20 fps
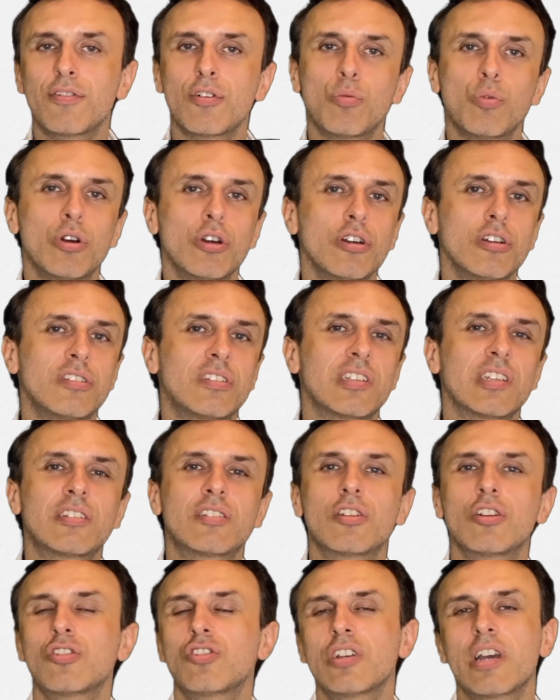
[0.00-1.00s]
words
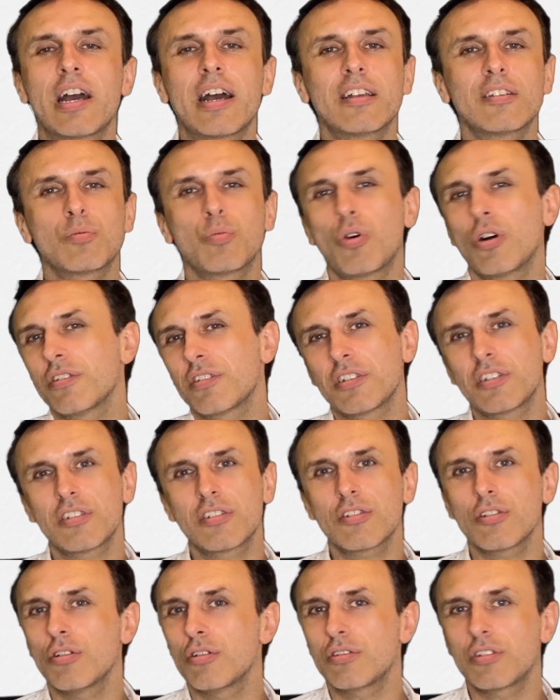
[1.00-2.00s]
such as wasn't or